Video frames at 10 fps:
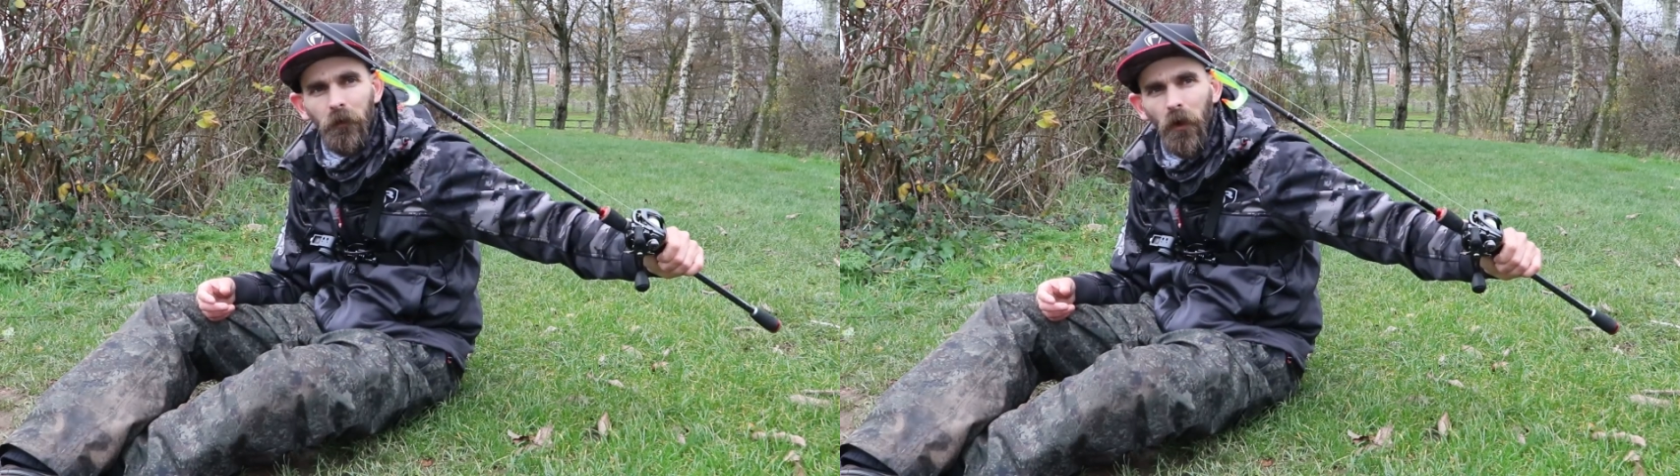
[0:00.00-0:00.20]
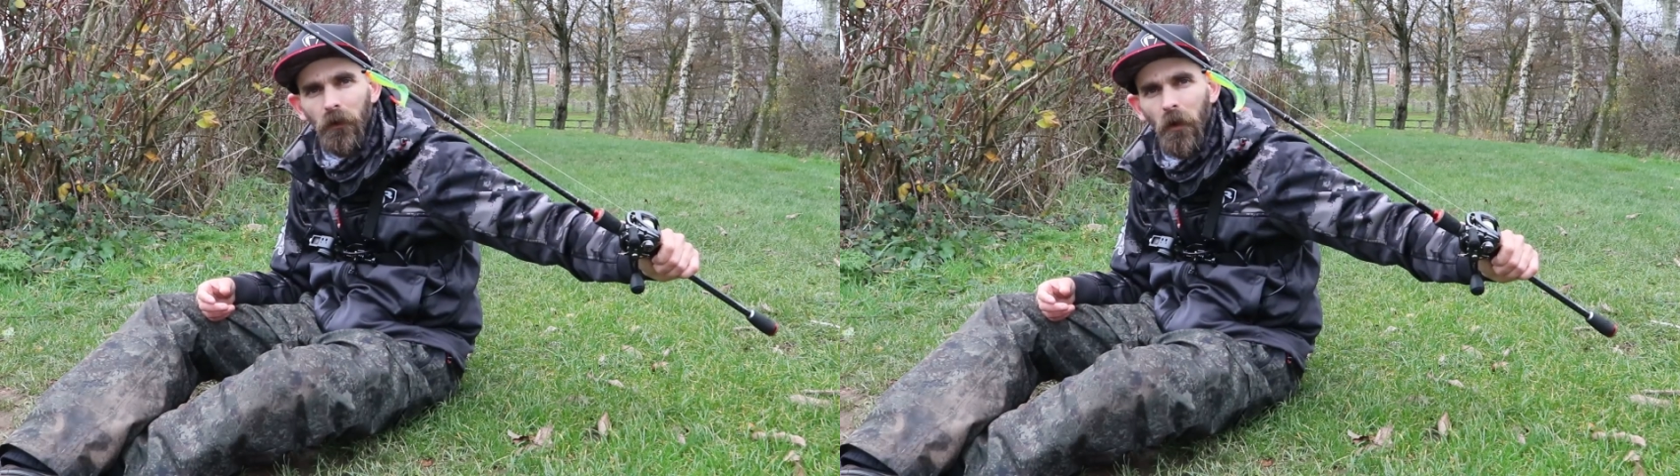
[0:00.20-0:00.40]

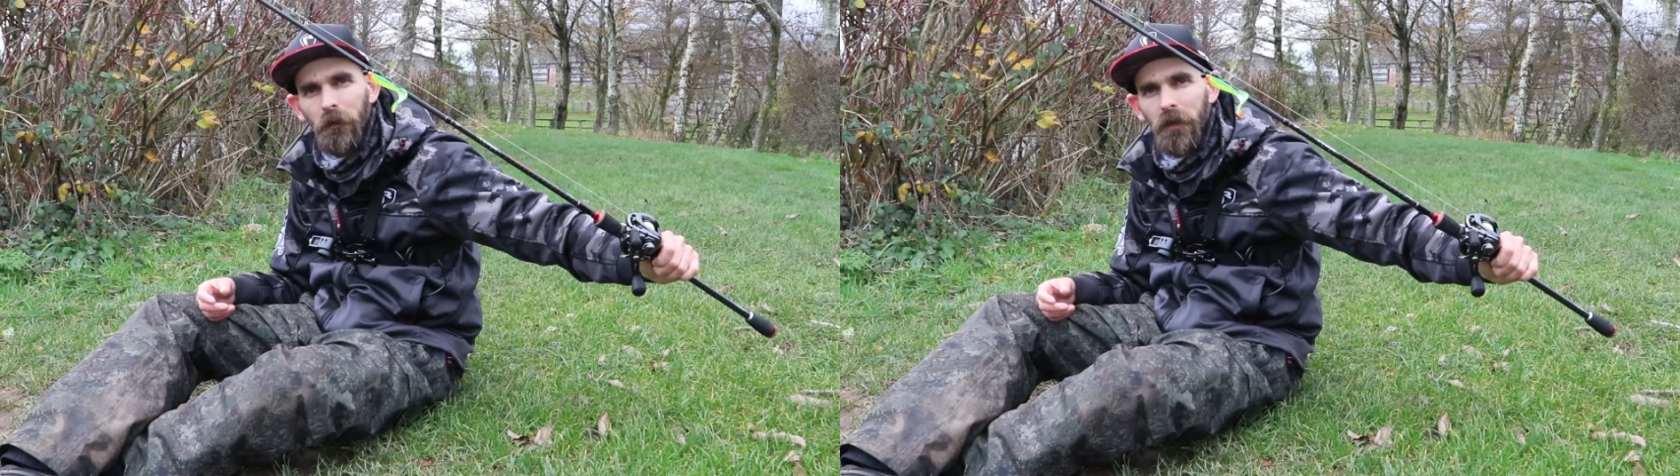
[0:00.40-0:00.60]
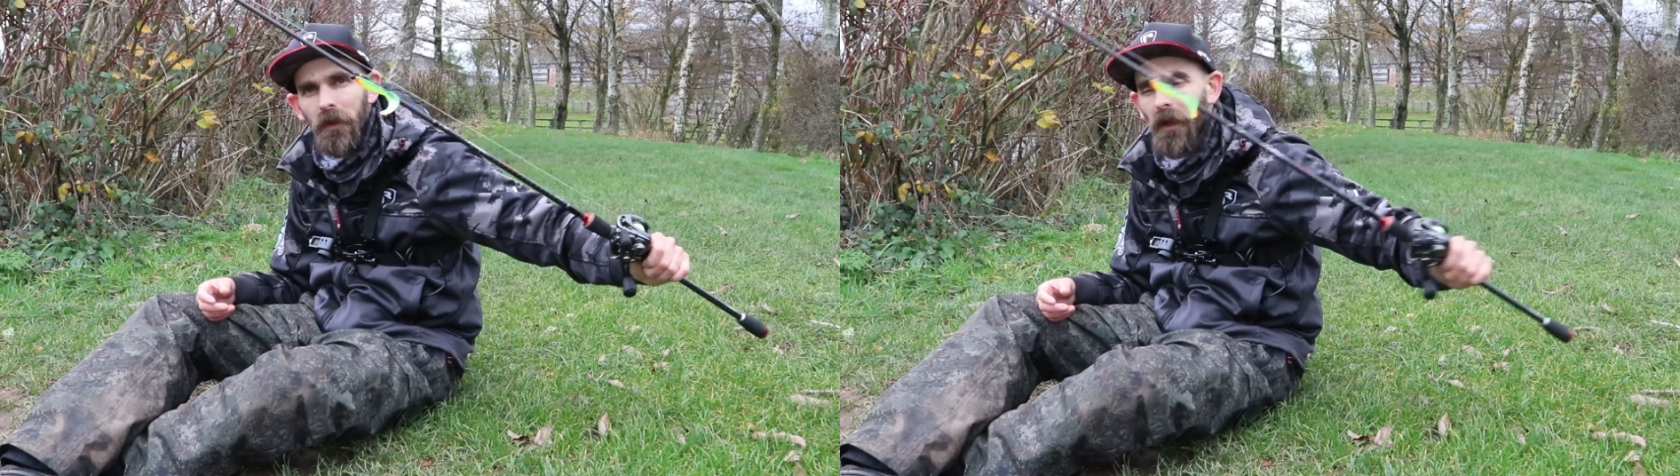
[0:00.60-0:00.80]
Pro
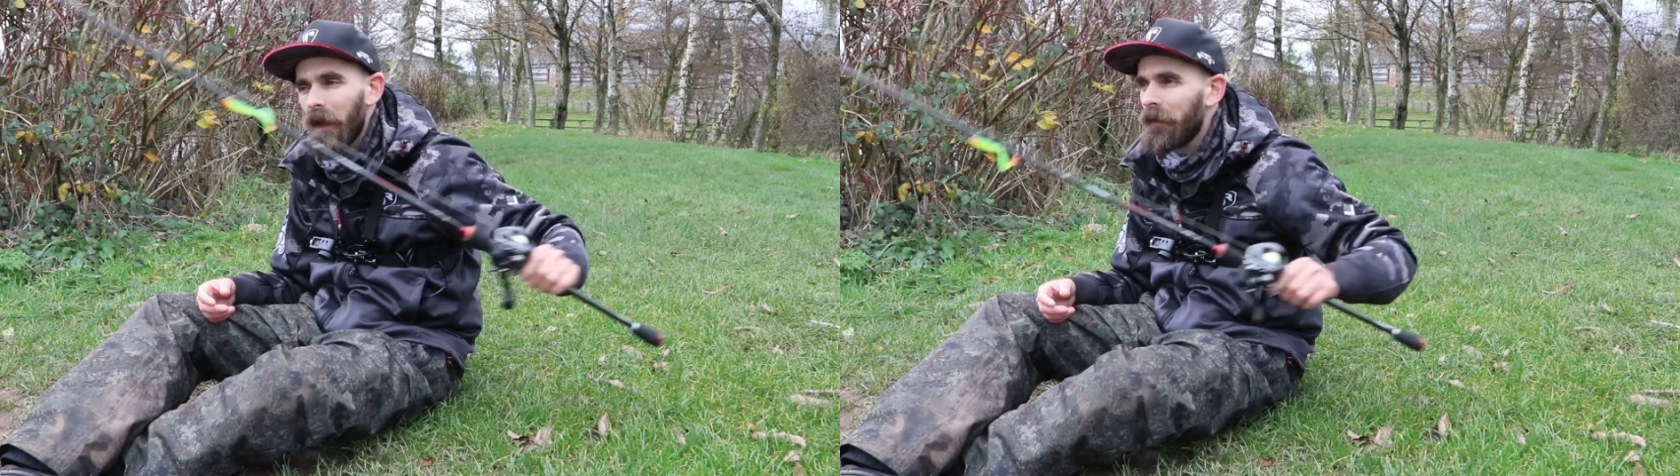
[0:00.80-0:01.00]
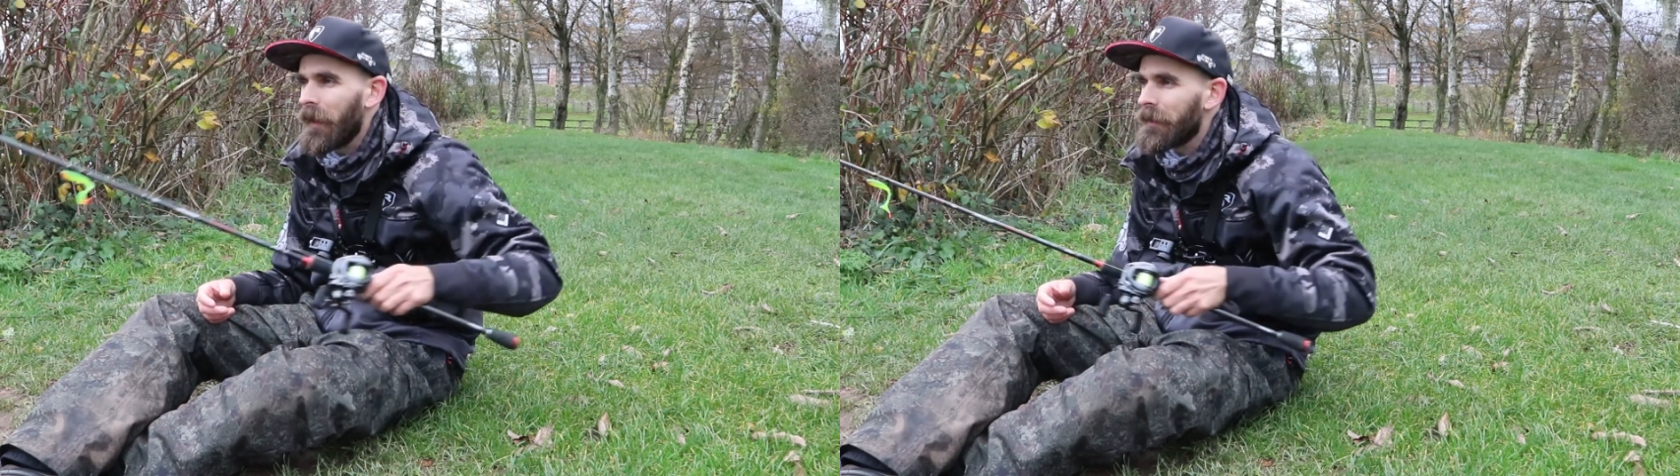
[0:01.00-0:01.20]
Grubs,
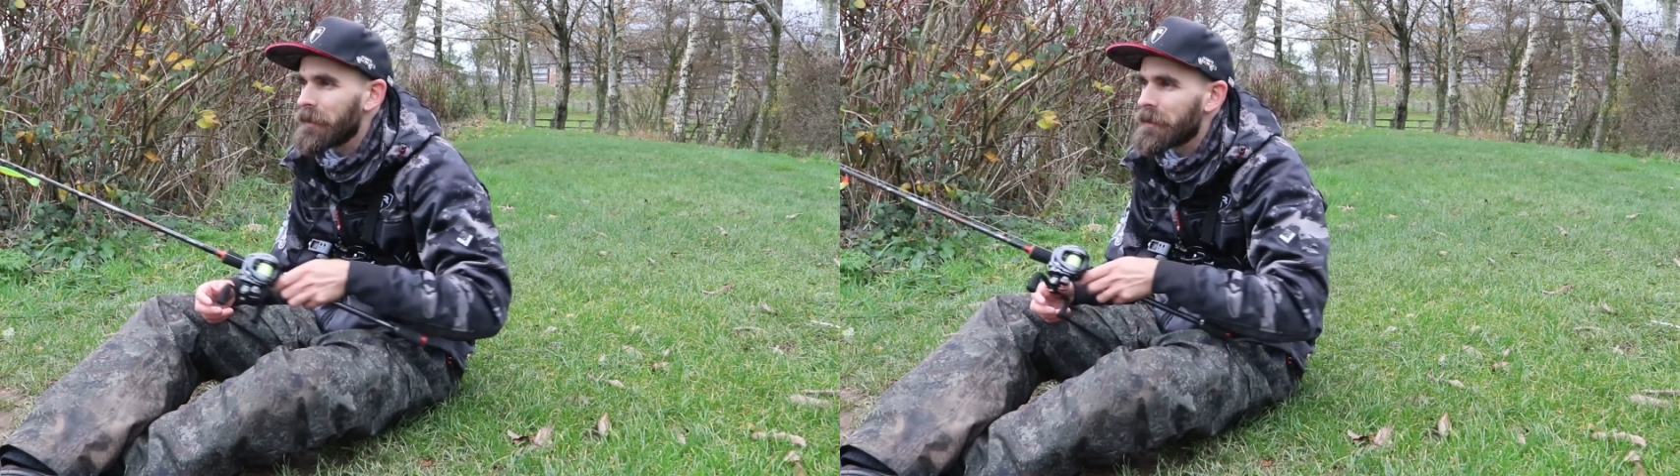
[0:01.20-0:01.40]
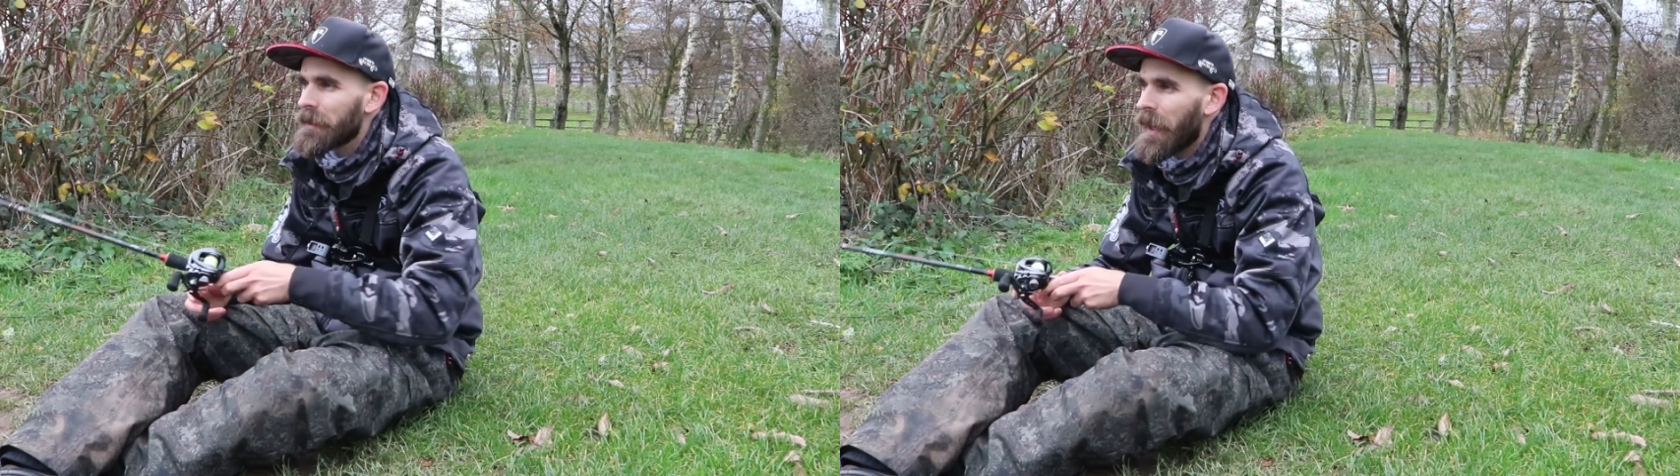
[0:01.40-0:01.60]
and
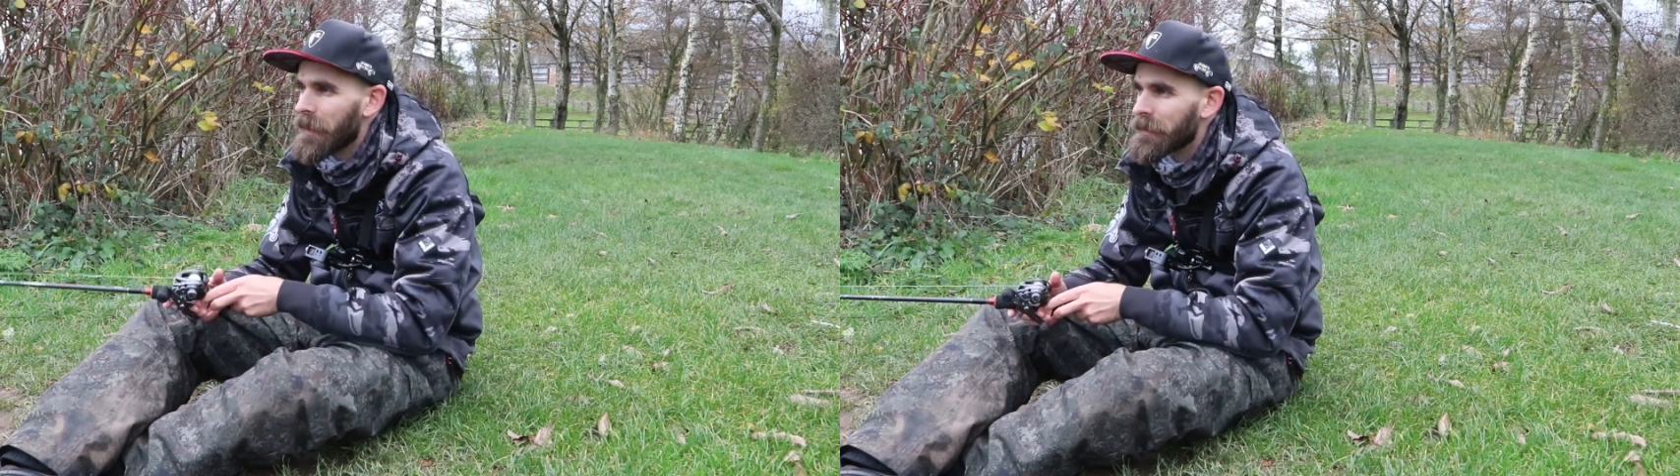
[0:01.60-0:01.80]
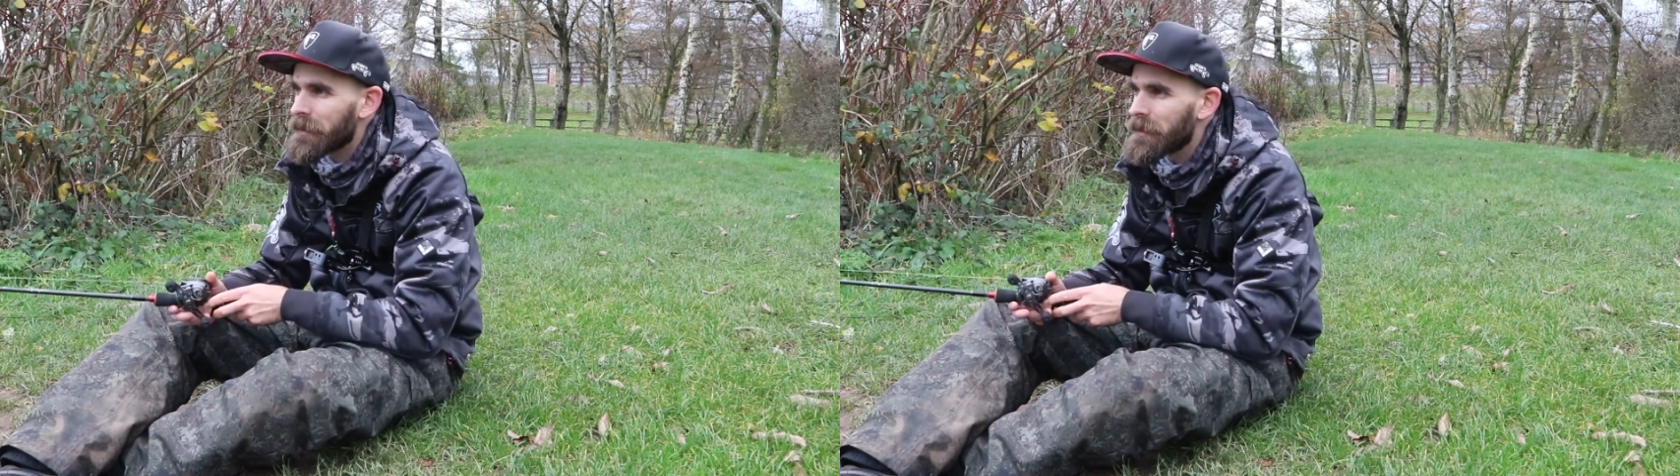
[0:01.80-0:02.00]
then Jack's